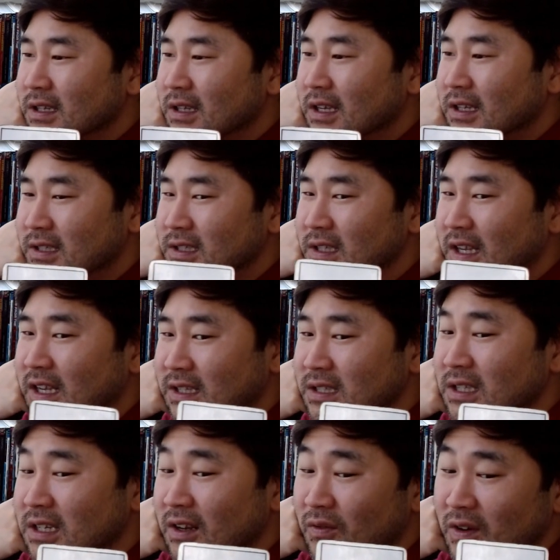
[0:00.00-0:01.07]
he's
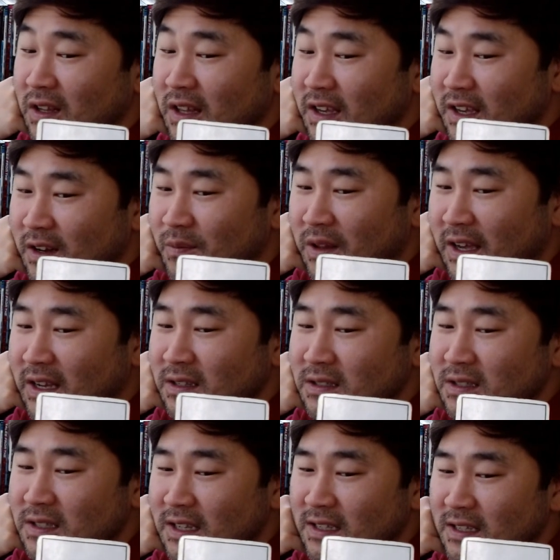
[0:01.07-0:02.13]
in a really good
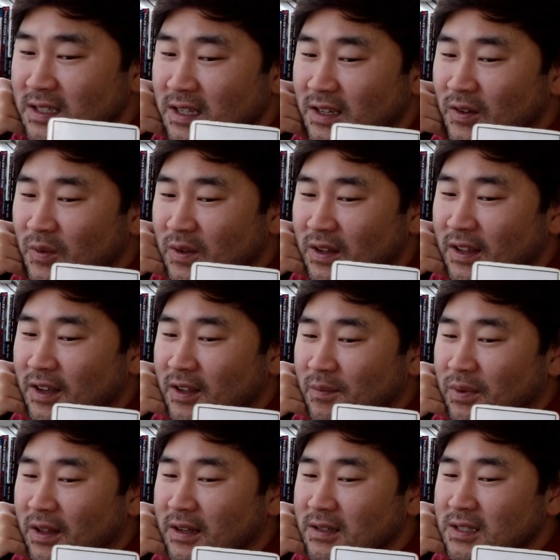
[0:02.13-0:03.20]
place. He's in a really good
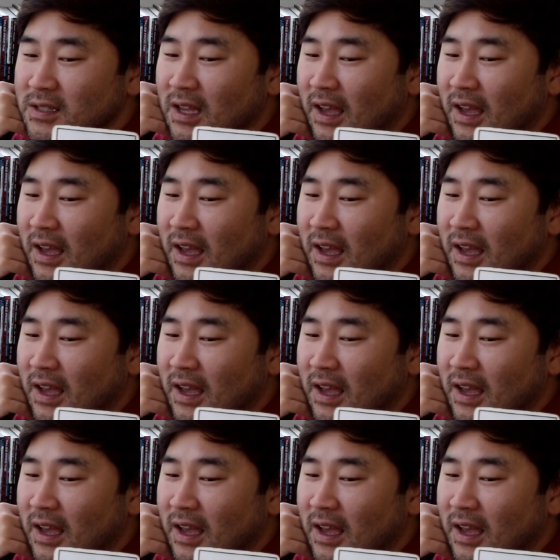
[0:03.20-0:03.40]
place.